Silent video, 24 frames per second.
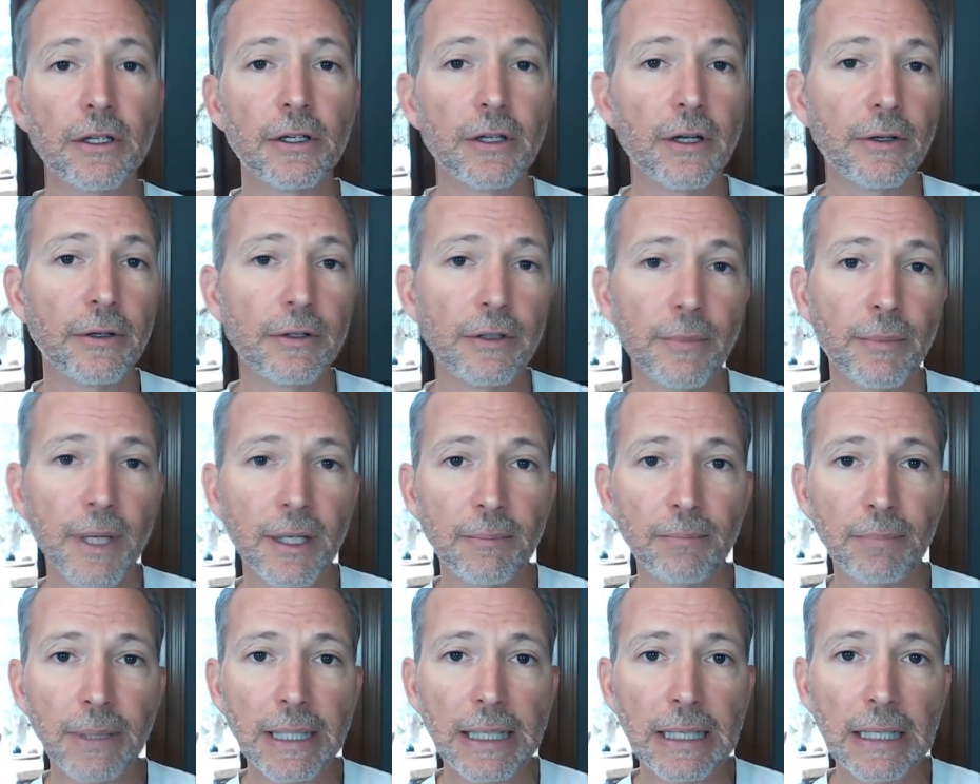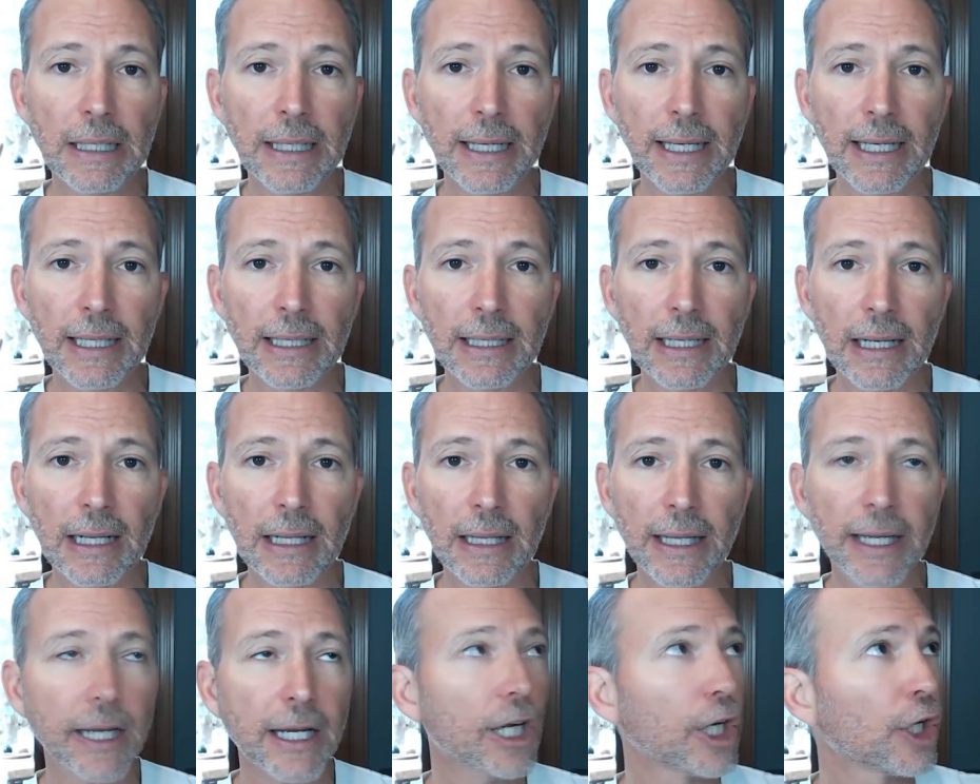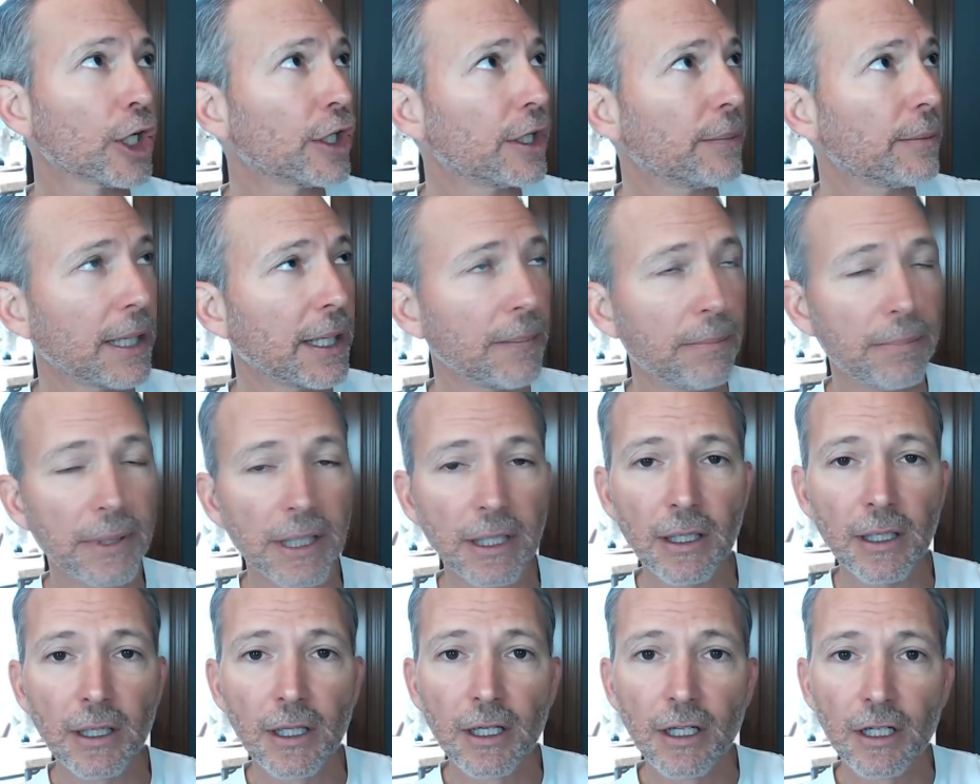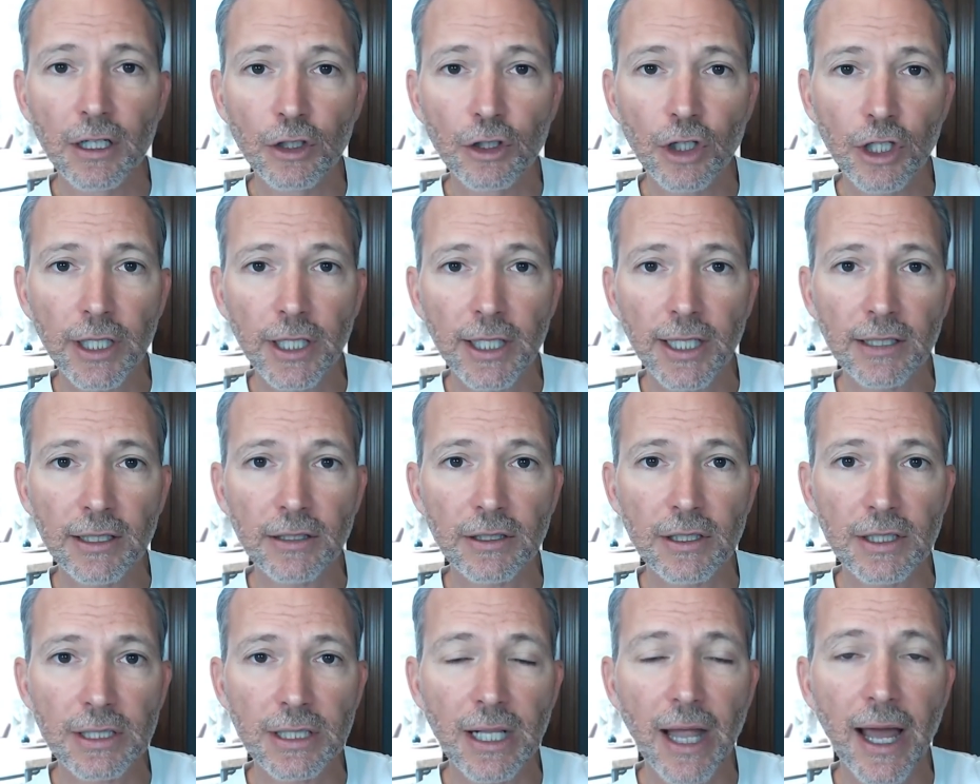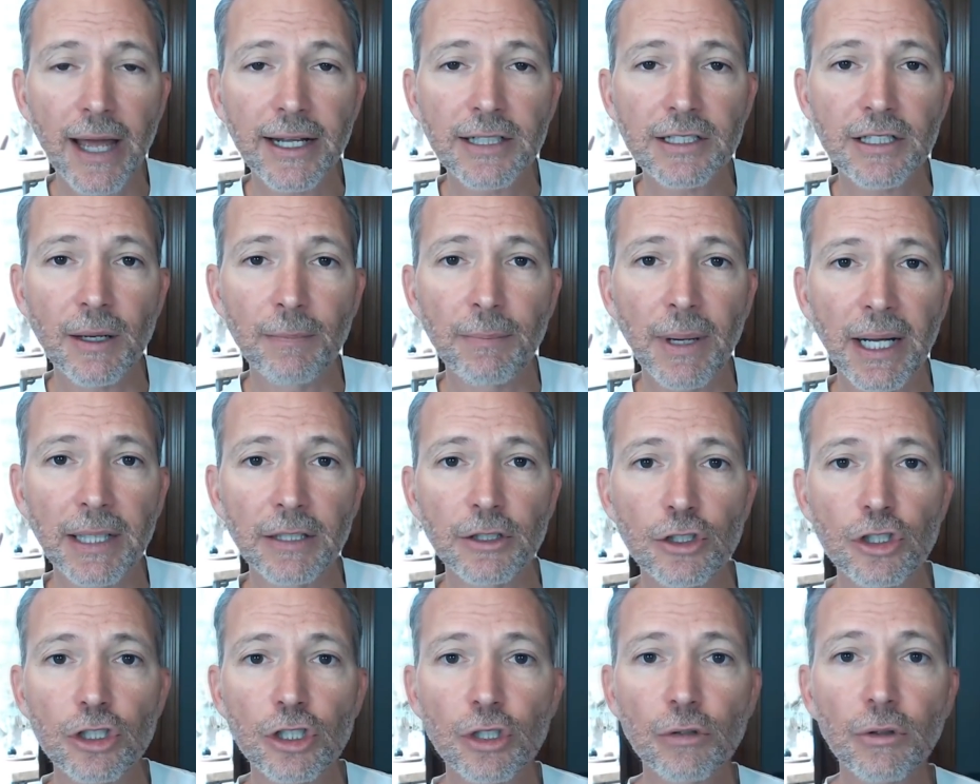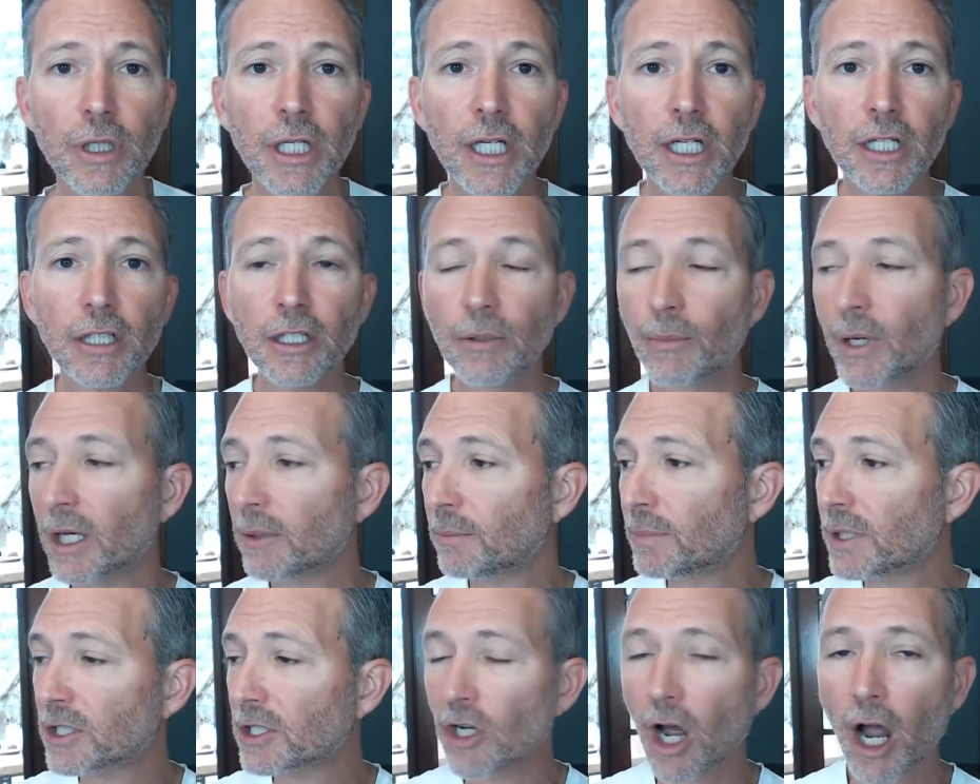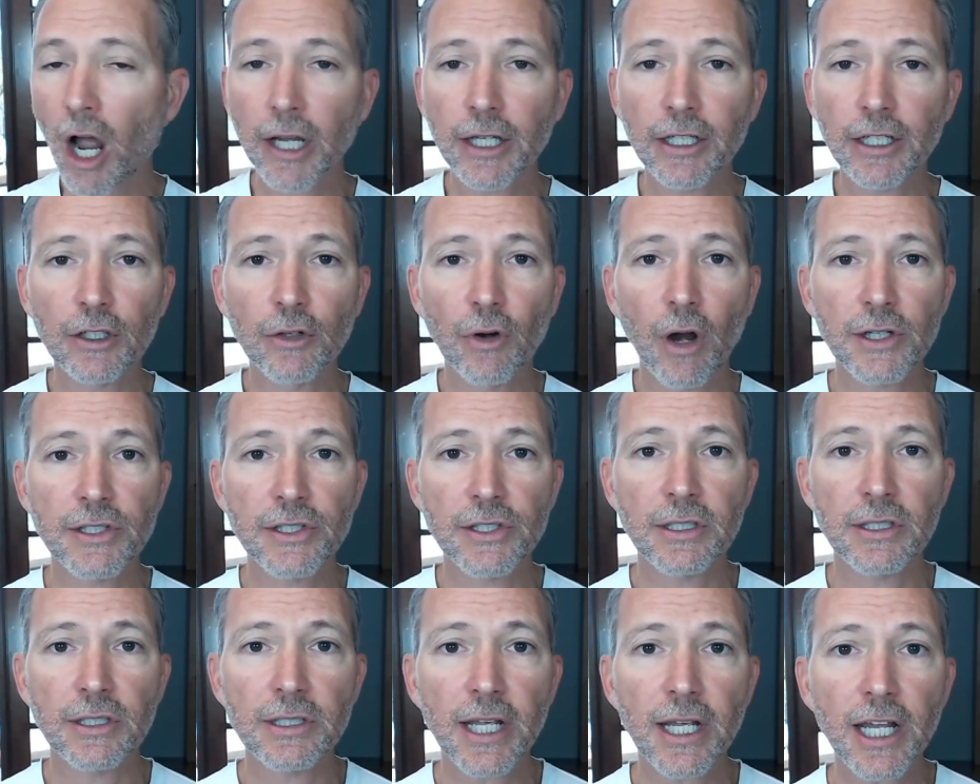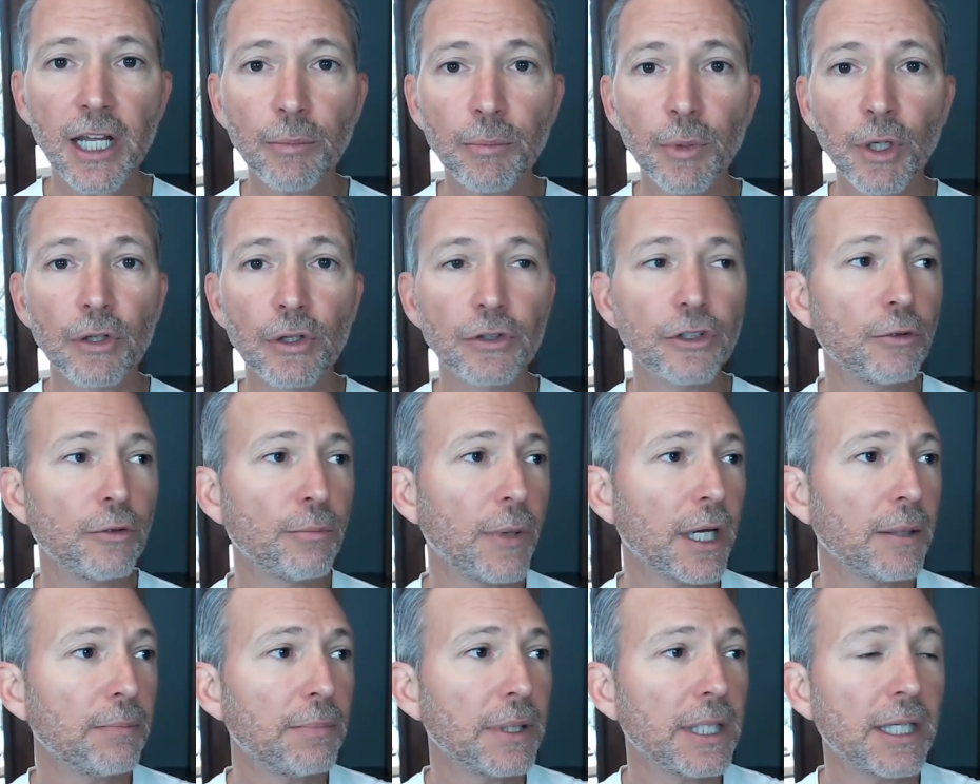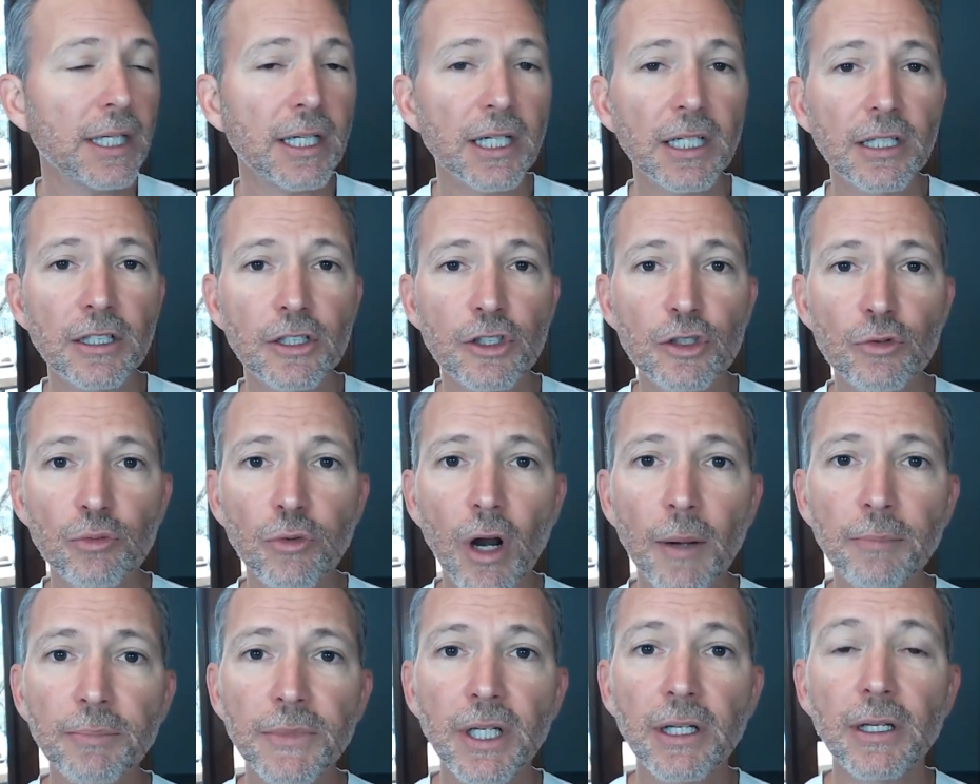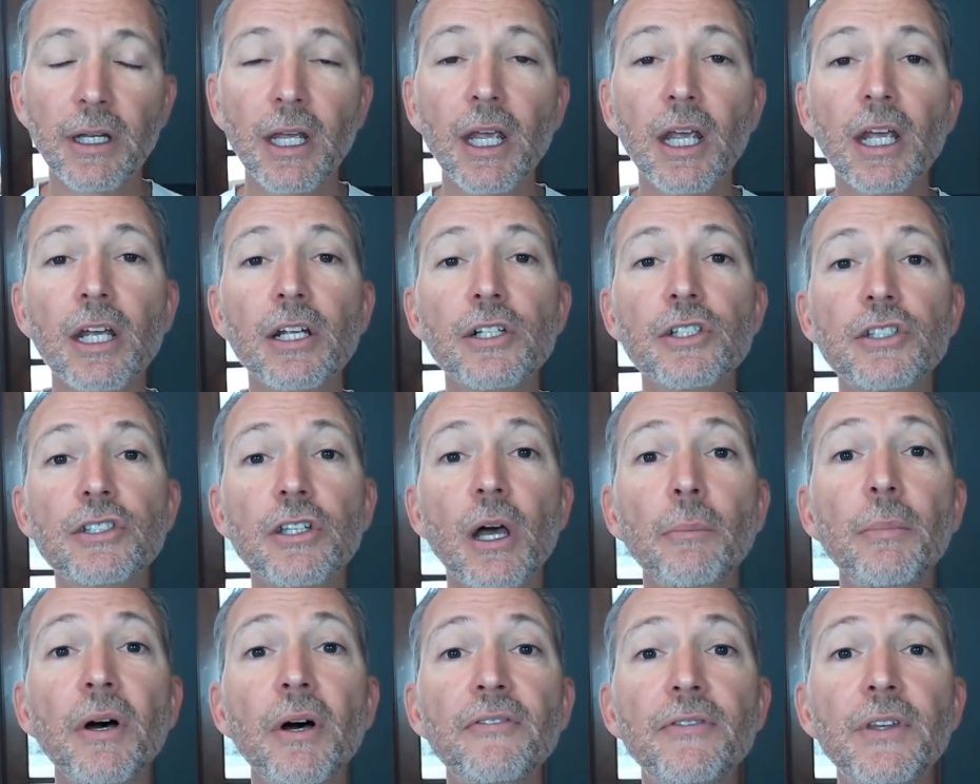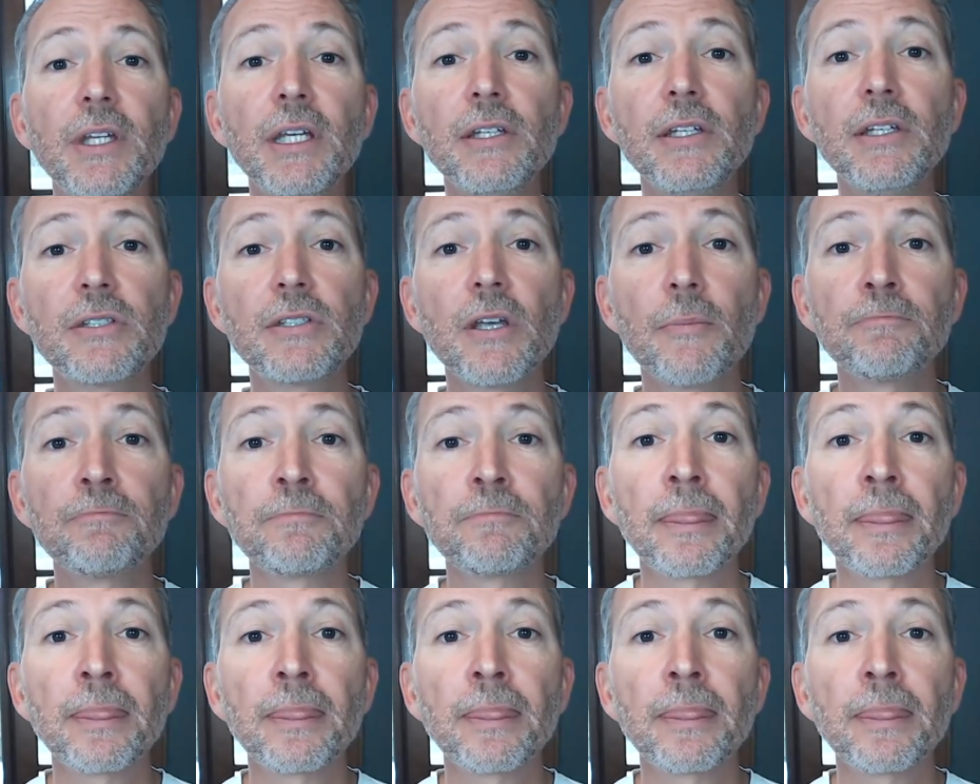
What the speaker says: You might be clicking the clicker, you might be looking at the slides up on the screen, you might be talking across the table, you might be getting disrupted. Some of these